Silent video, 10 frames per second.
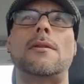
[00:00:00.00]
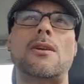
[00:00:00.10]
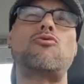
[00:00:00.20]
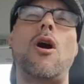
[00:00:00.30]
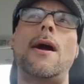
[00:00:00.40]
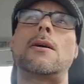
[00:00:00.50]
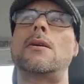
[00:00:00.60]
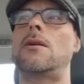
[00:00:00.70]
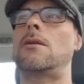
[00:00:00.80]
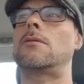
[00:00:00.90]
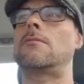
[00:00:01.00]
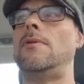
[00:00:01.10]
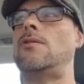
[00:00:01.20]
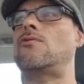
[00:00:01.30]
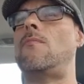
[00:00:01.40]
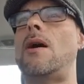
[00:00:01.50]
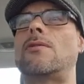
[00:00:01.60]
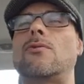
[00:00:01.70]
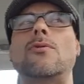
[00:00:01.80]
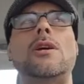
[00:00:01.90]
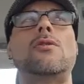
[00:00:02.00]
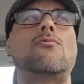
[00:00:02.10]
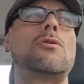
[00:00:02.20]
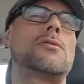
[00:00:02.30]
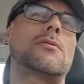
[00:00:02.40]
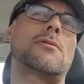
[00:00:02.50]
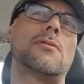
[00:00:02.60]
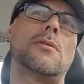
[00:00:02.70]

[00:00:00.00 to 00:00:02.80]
that's why I'm here, because of my two little ones.